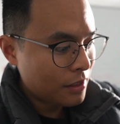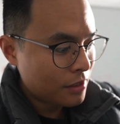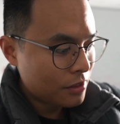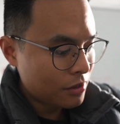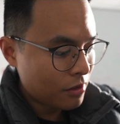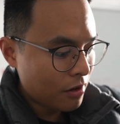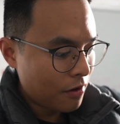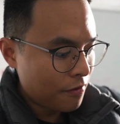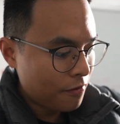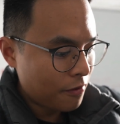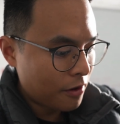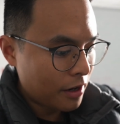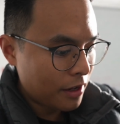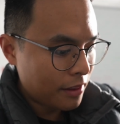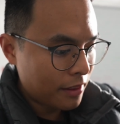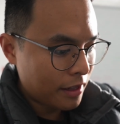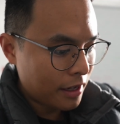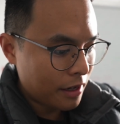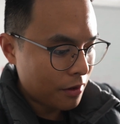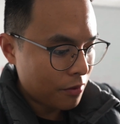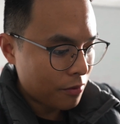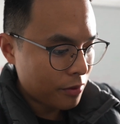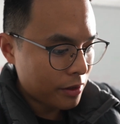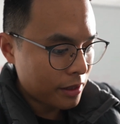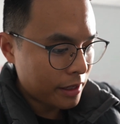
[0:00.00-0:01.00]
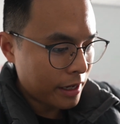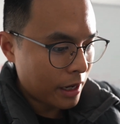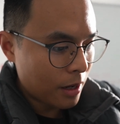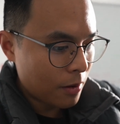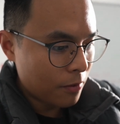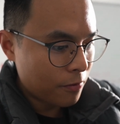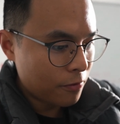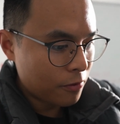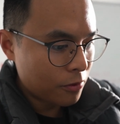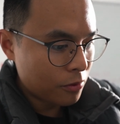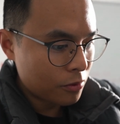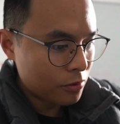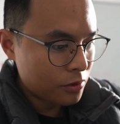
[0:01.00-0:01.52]
So I find that really
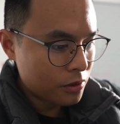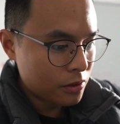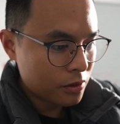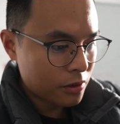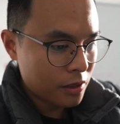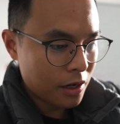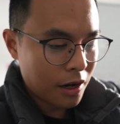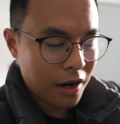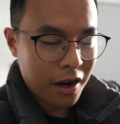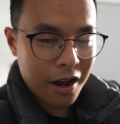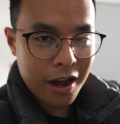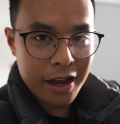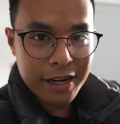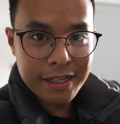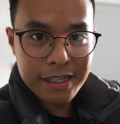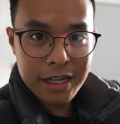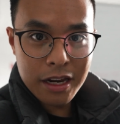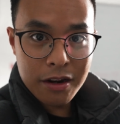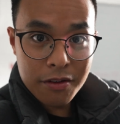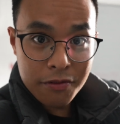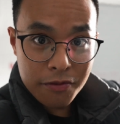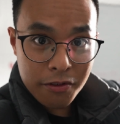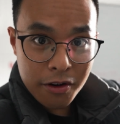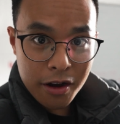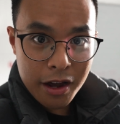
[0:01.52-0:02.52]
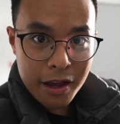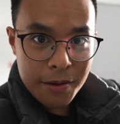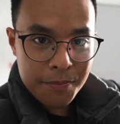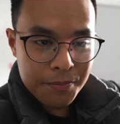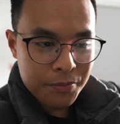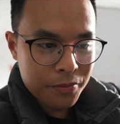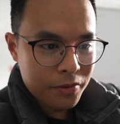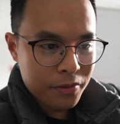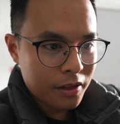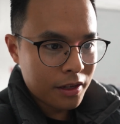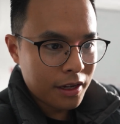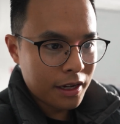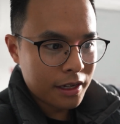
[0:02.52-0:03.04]
helpful to kind of identify
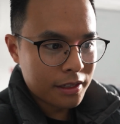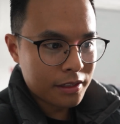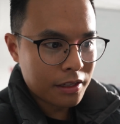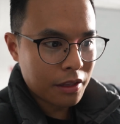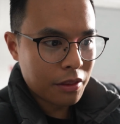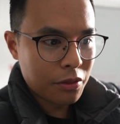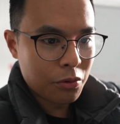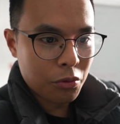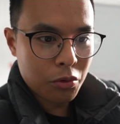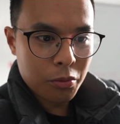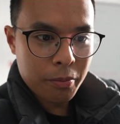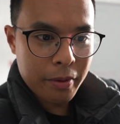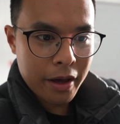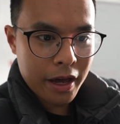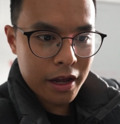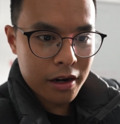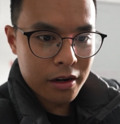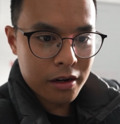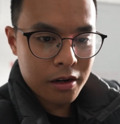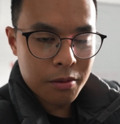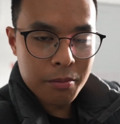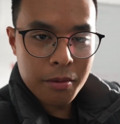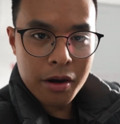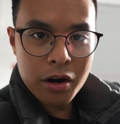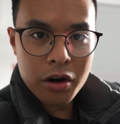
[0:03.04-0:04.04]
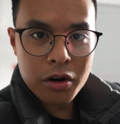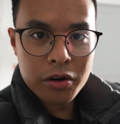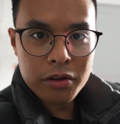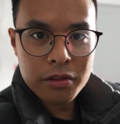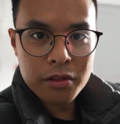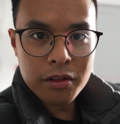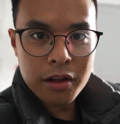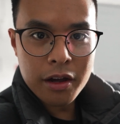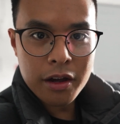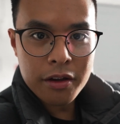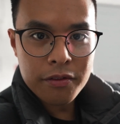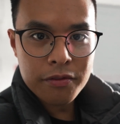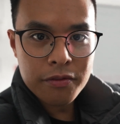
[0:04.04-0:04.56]
as a thought pattern in my
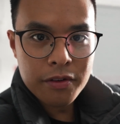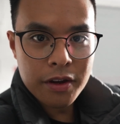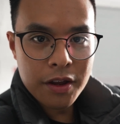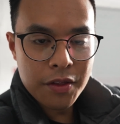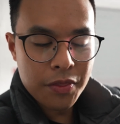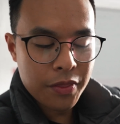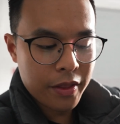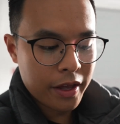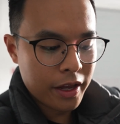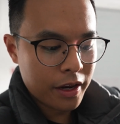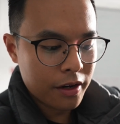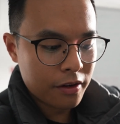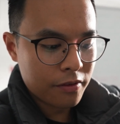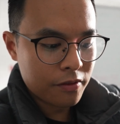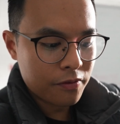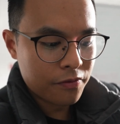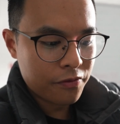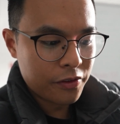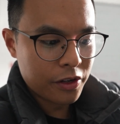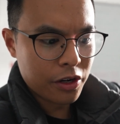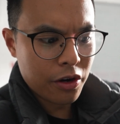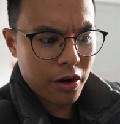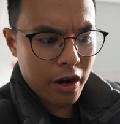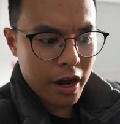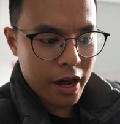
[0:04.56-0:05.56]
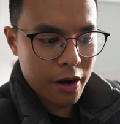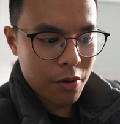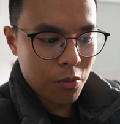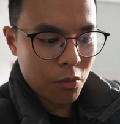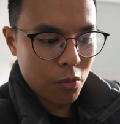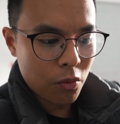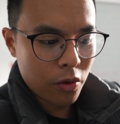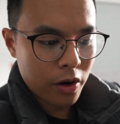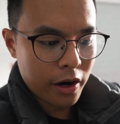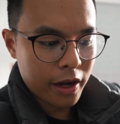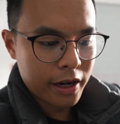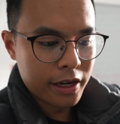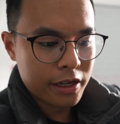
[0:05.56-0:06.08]
own life, and then figure out
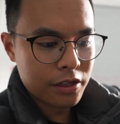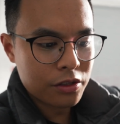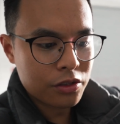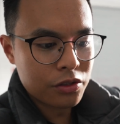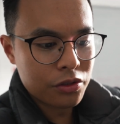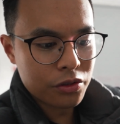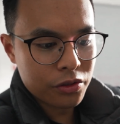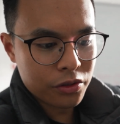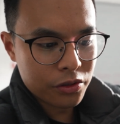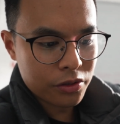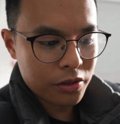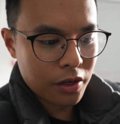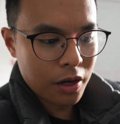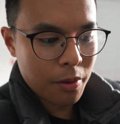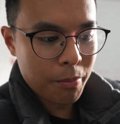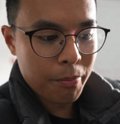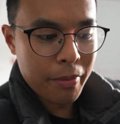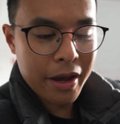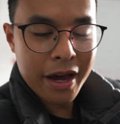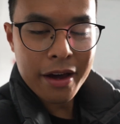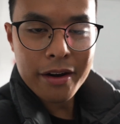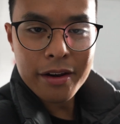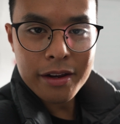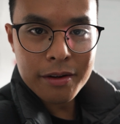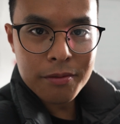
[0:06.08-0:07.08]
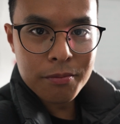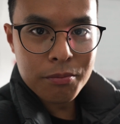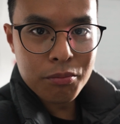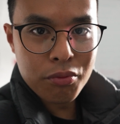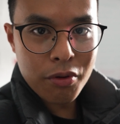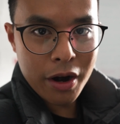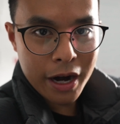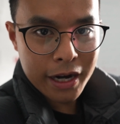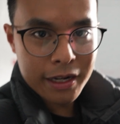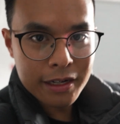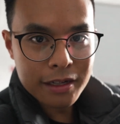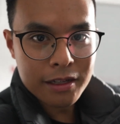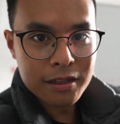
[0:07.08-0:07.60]
what I can do about it
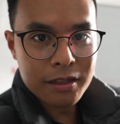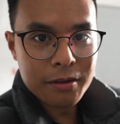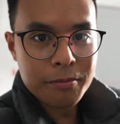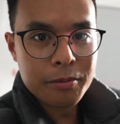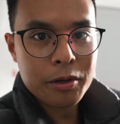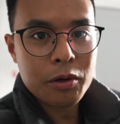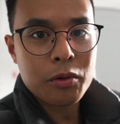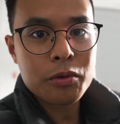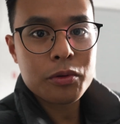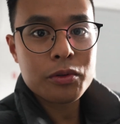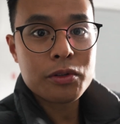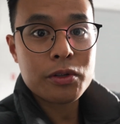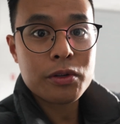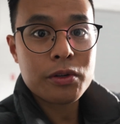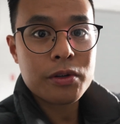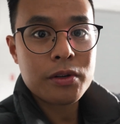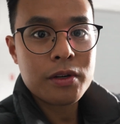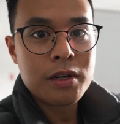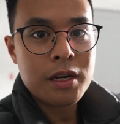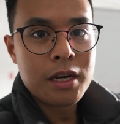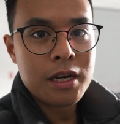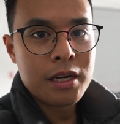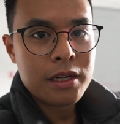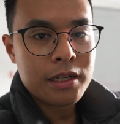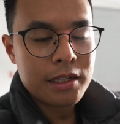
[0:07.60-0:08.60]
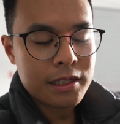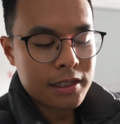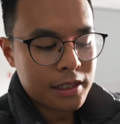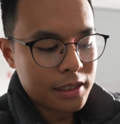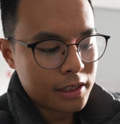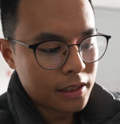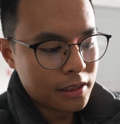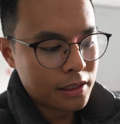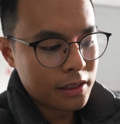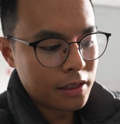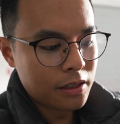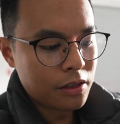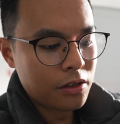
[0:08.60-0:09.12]
practically, but also just
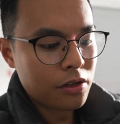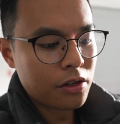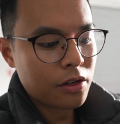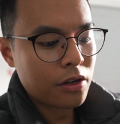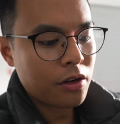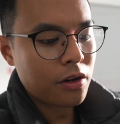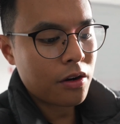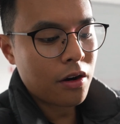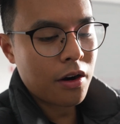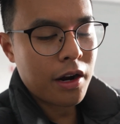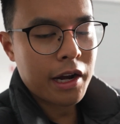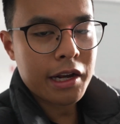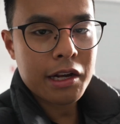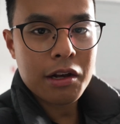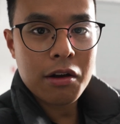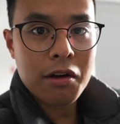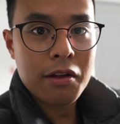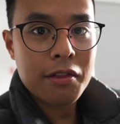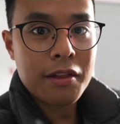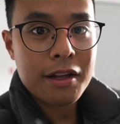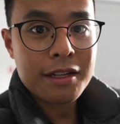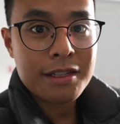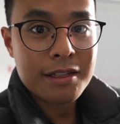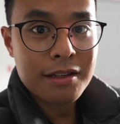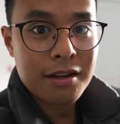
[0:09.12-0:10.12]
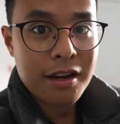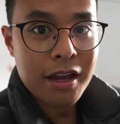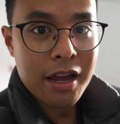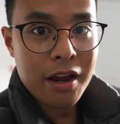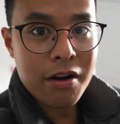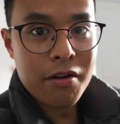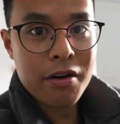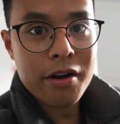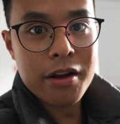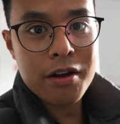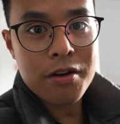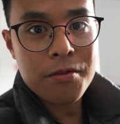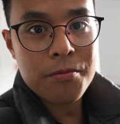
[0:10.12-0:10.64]
continue to go, all right, God, that's an
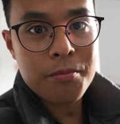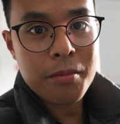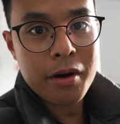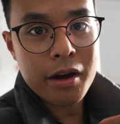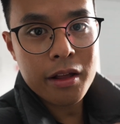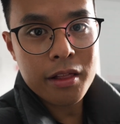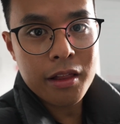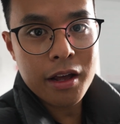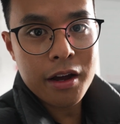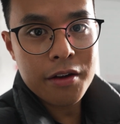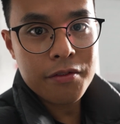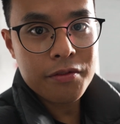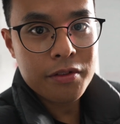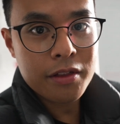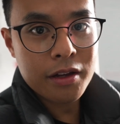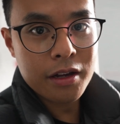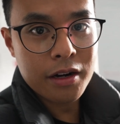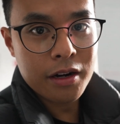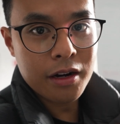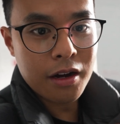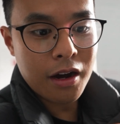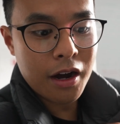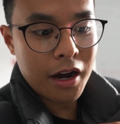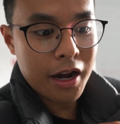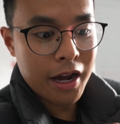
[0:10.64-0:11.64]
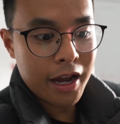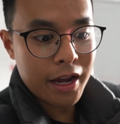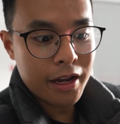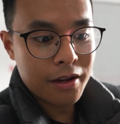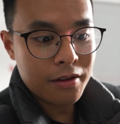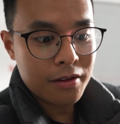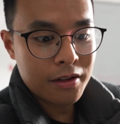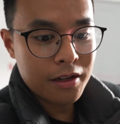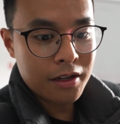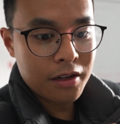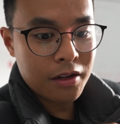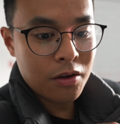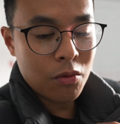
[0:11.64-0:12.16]
area of my life that I
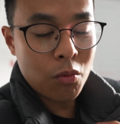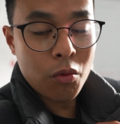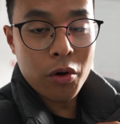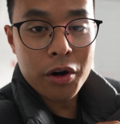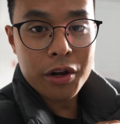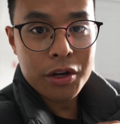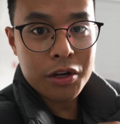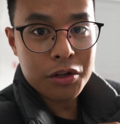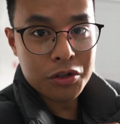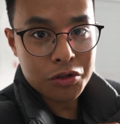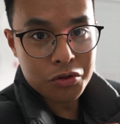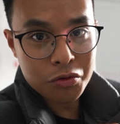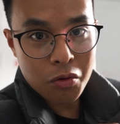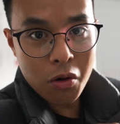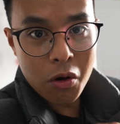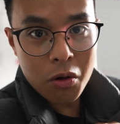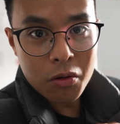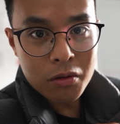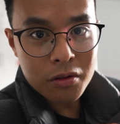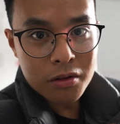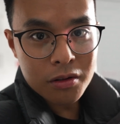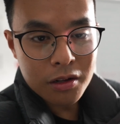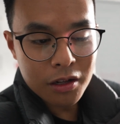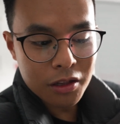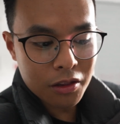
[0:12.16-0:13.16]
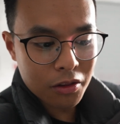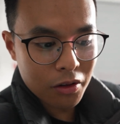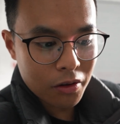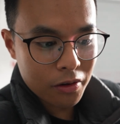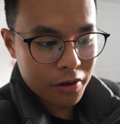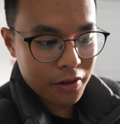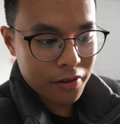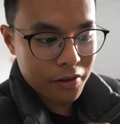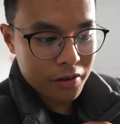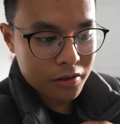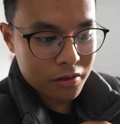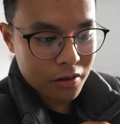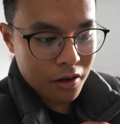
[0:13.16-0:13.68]
want to control a
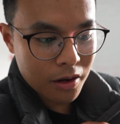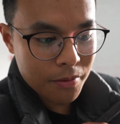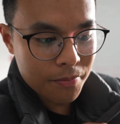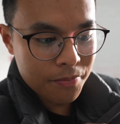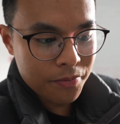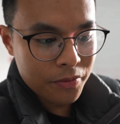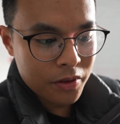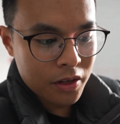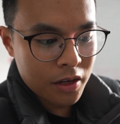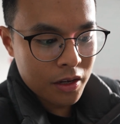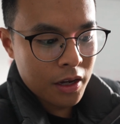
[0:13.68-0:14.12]
lot of the time.